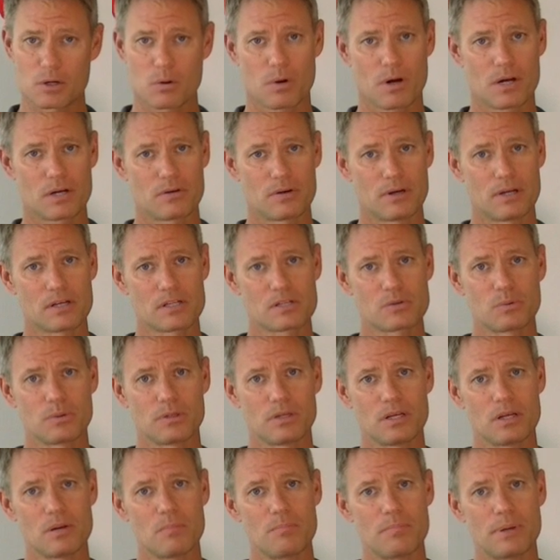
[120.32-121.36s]
Quadratus, we
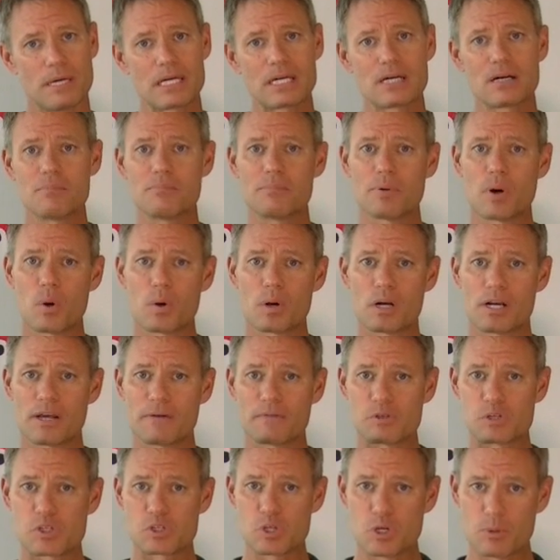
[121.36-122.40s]
need a big component of
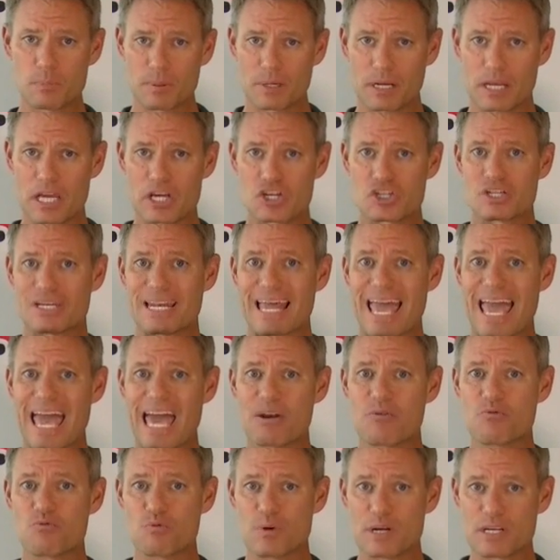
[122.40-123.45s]
supination
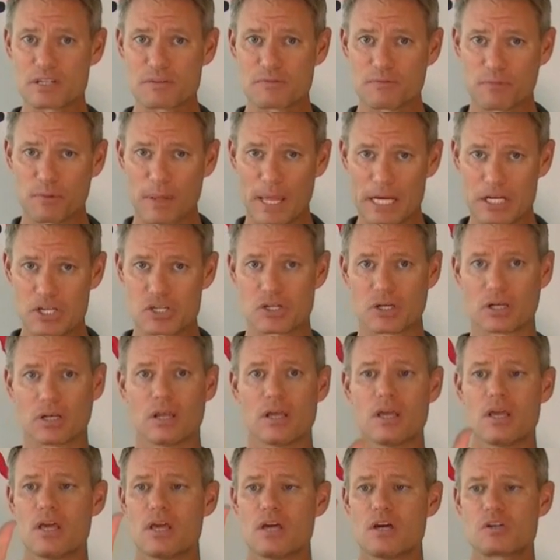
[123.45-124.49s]
and wrist flexion.
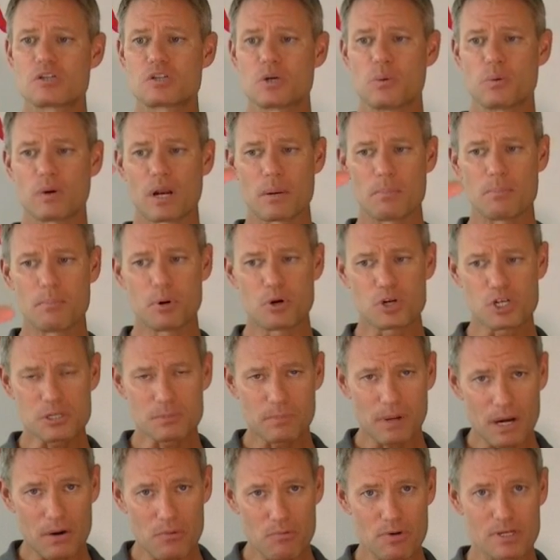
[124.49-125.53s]
So when I push
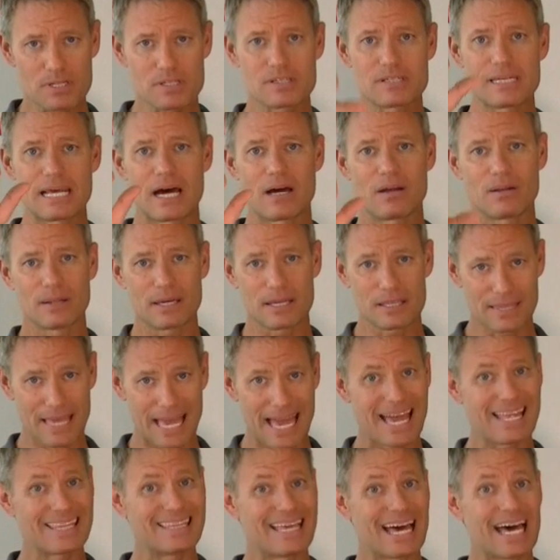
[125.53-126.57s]
my wrist down like
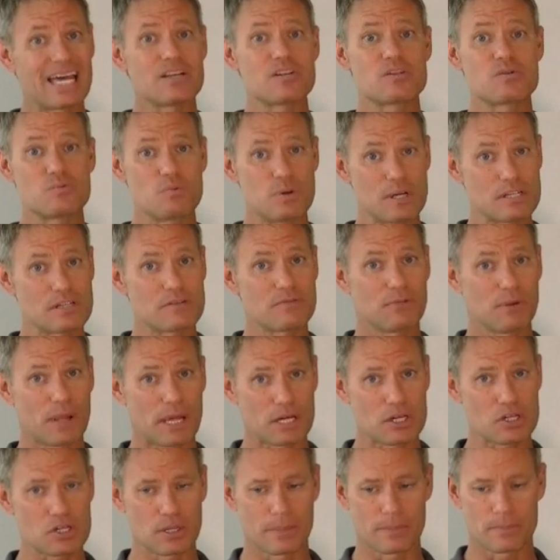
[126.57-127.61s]
that, that is wrist
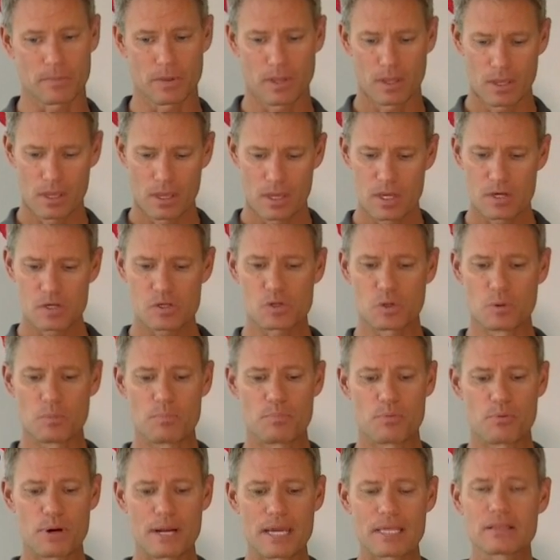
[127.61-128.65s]
flexion. So
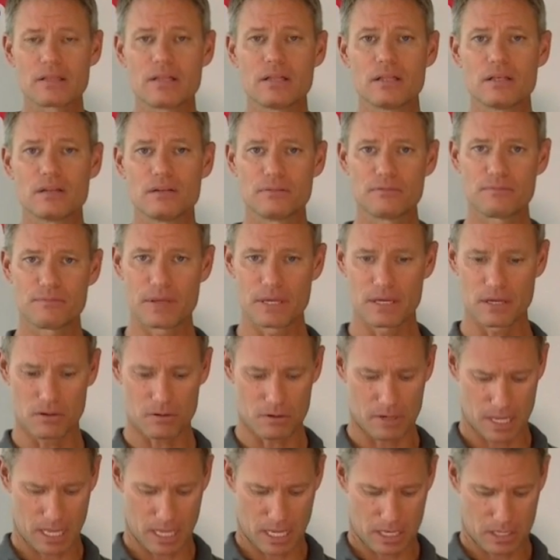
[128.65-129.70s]
bring the little finger
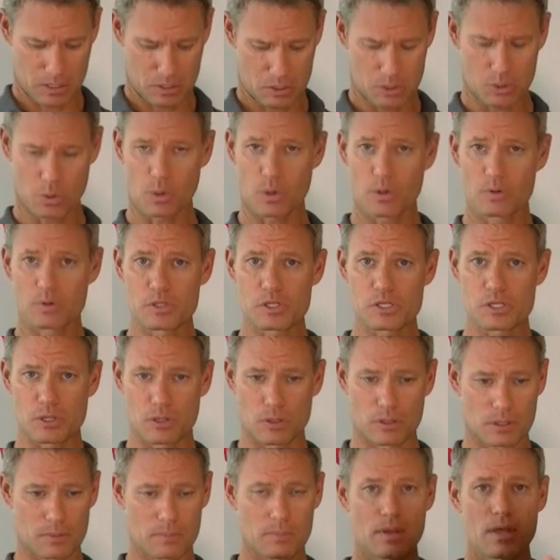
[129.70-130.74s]
in toward the
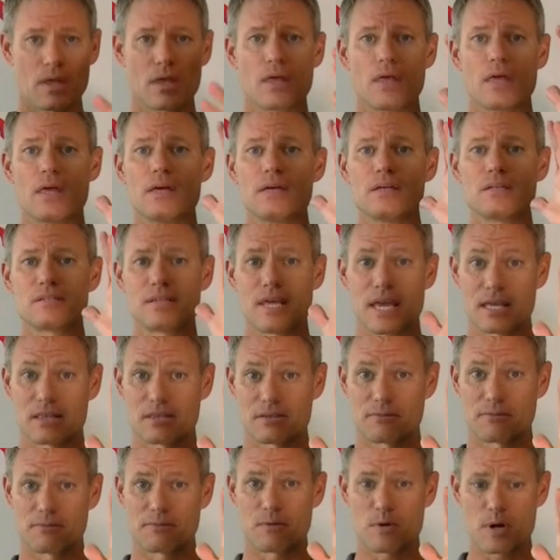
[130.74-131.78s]
sternum, take the
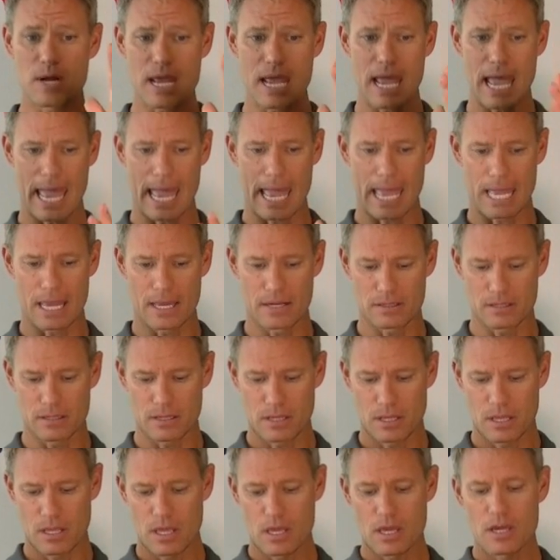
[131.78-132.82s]
free hand,
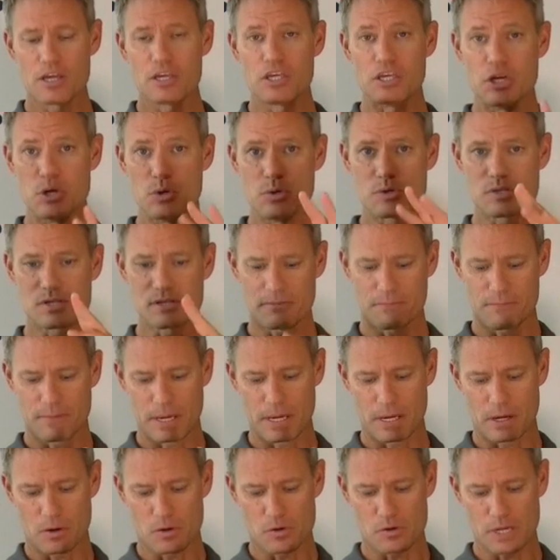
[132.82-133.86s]
use the
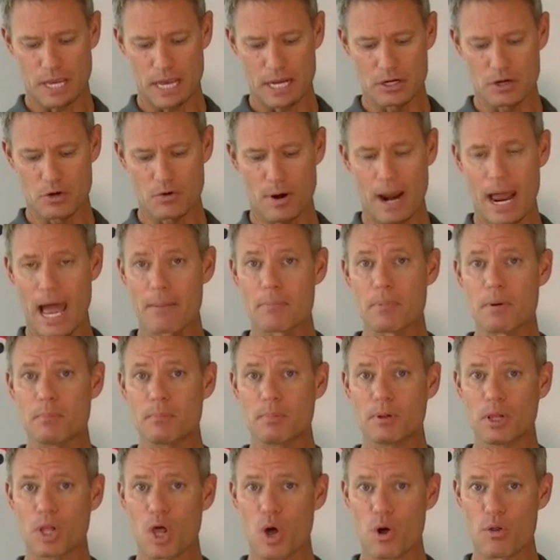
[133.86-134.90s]
fingers, and grab
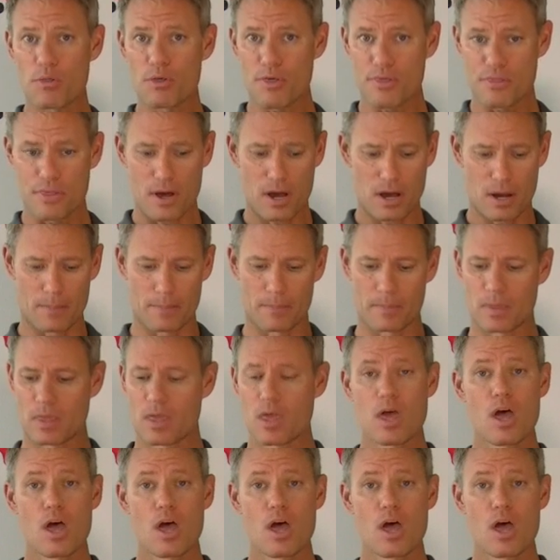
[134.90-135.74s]
below the thumb.